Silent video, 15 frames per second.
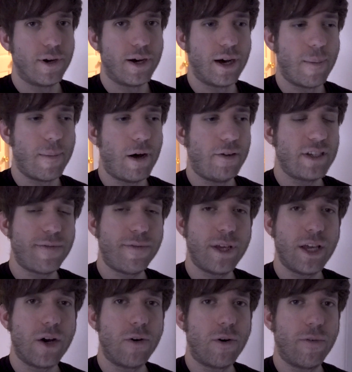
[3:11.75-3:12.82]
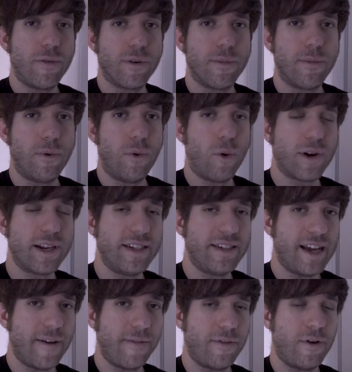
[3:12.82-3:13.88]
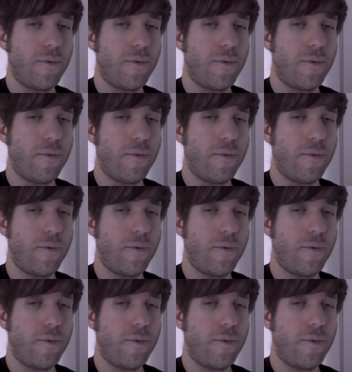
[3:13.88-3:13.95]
I'll definitely go over more in depth